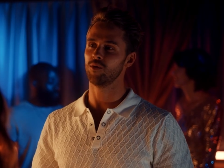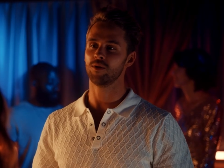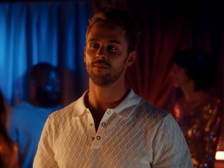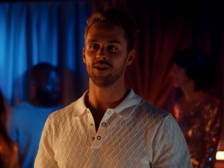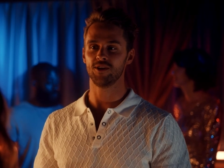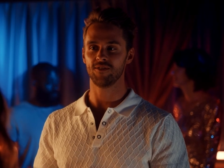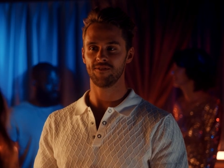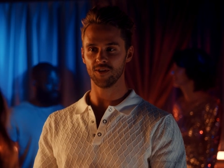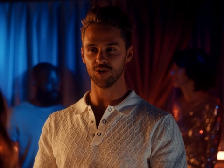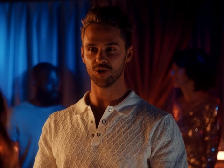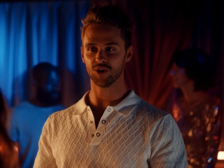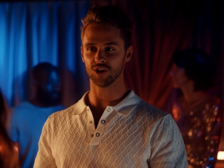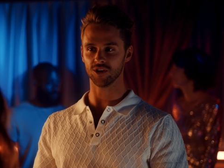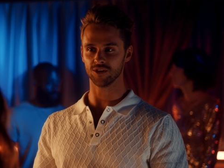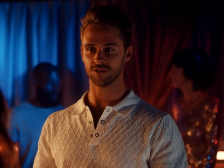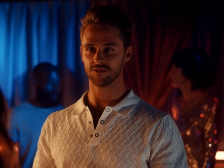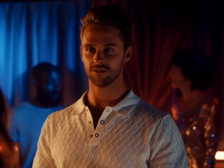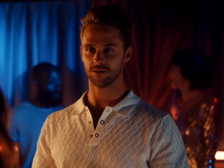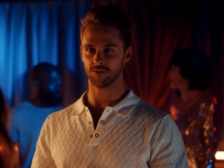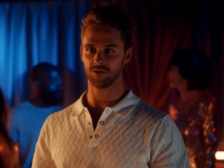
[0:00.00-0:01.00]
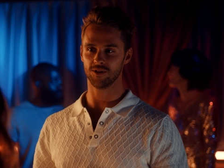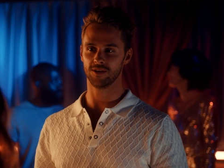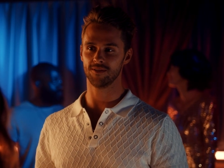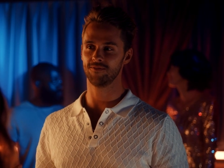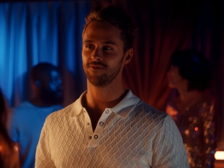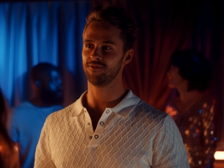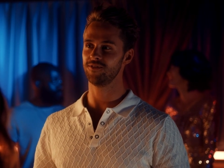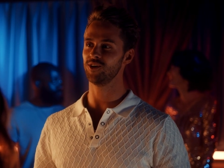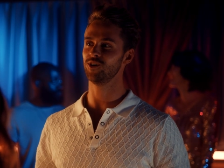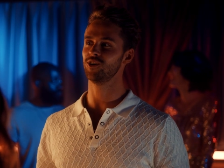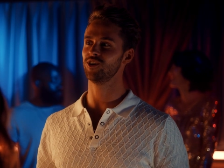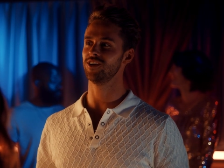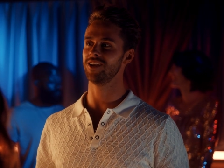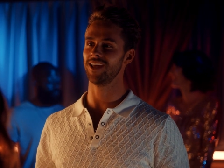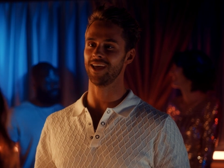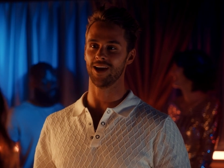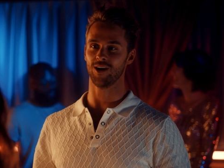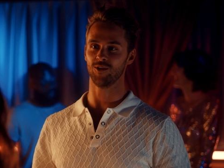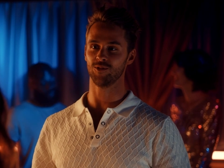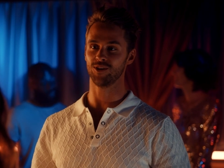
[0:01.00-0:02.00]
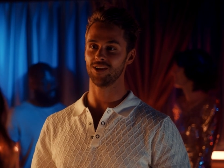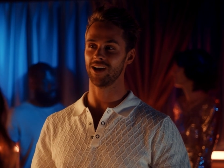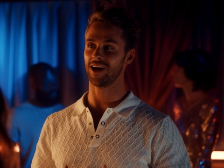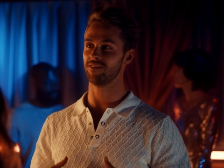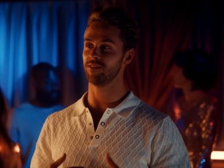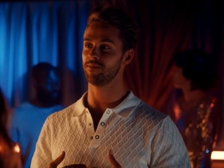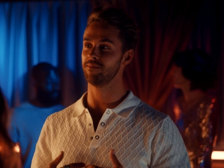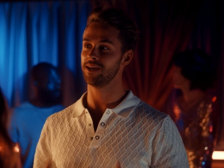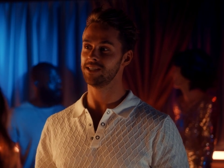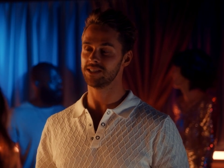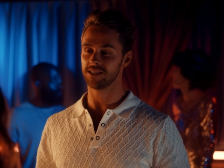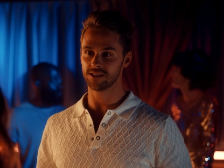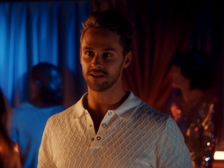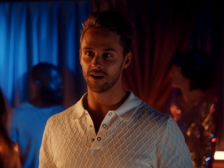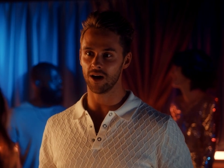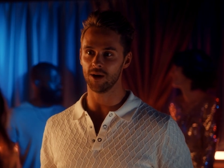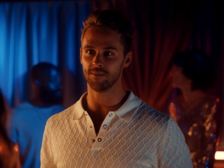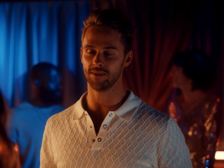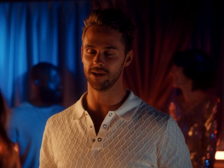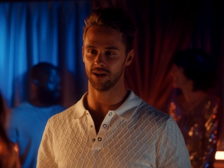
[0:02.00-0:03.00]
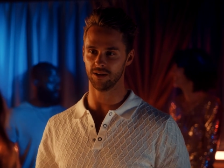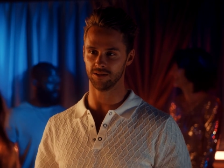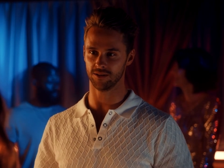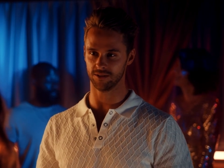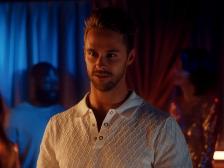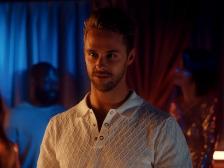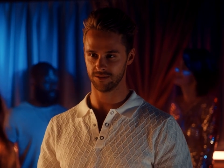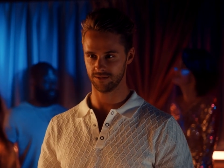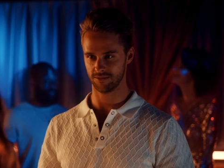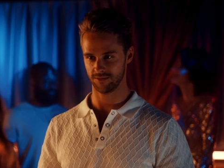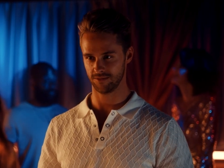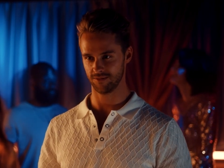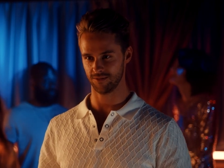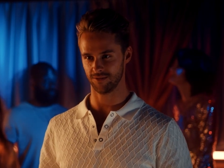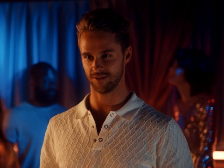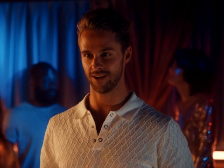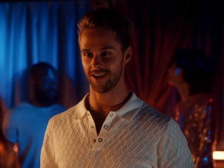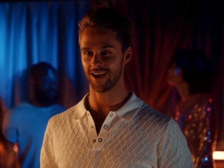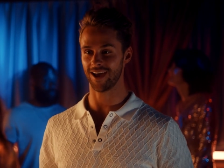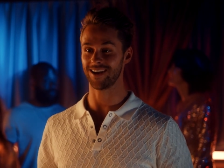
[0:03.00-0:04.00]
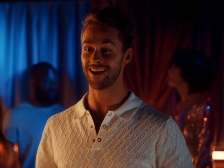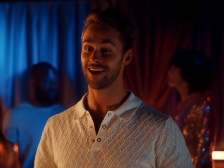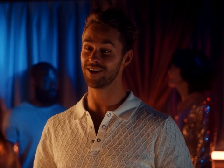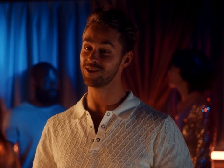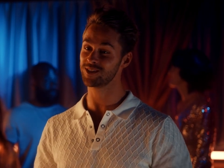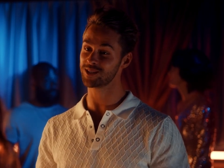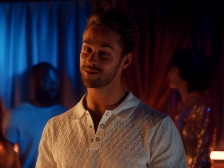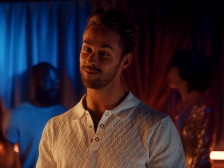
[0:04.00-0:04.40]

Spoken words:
want to make you feel good. I want you to feel good here. I want you to have an amazing time in London, right? And now you're